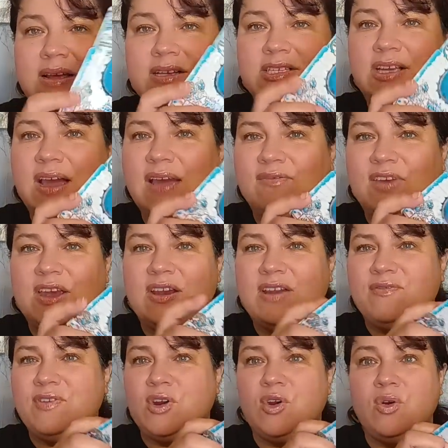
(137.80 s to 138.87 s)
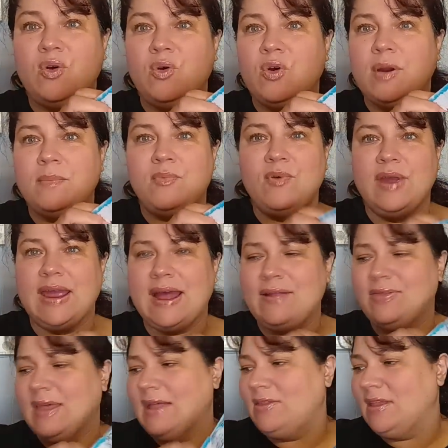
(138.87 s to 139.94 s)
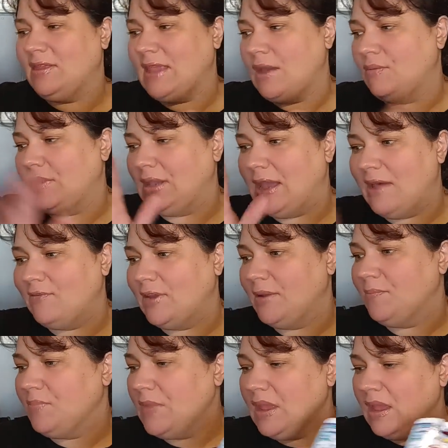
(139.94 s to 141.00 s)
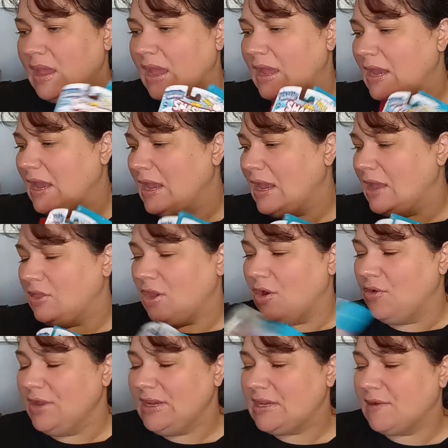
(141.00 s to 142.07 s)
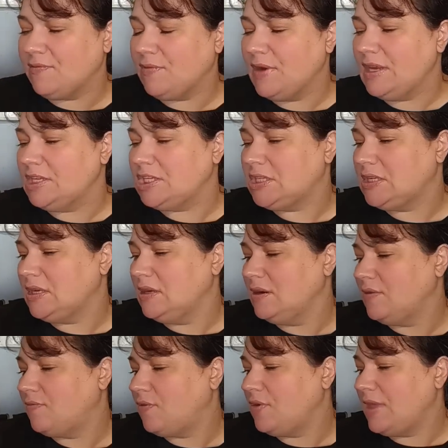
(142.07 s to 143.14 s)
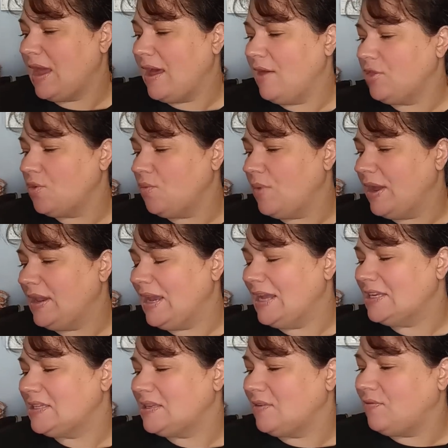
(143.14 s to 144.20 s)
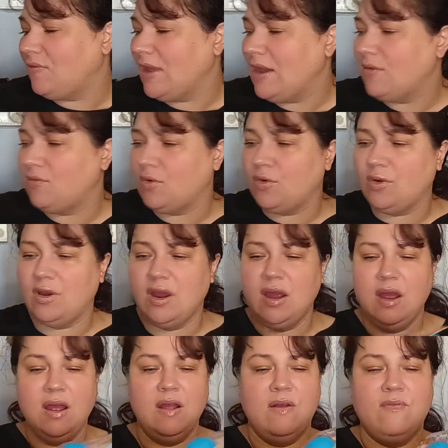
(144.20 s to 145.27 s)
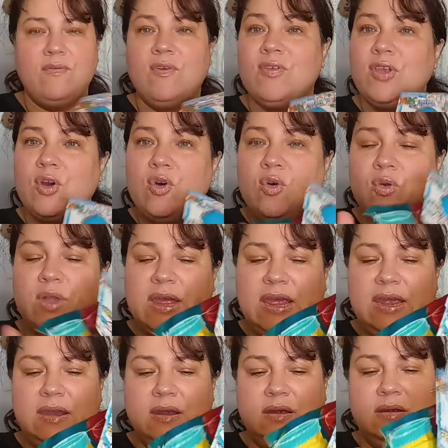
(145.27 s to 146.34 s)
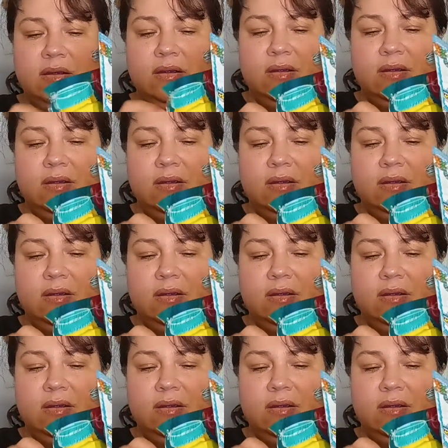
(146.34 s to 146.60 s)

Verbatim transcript: So I figured if a girl or a boy got that they would love it. And then the only difference for the other one is the flavor for the Kool-Aid,